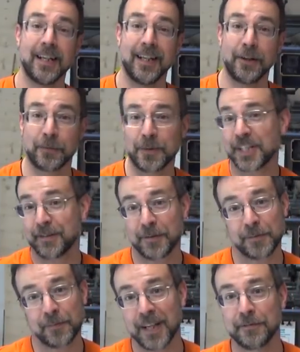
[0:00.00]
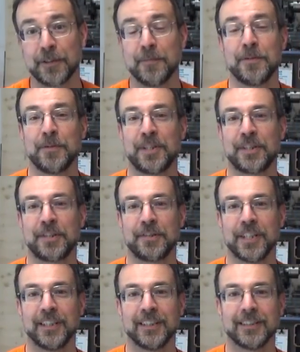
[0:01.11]
on whichever platform you wish
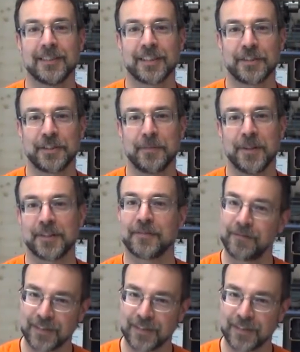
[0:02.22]
to contribute.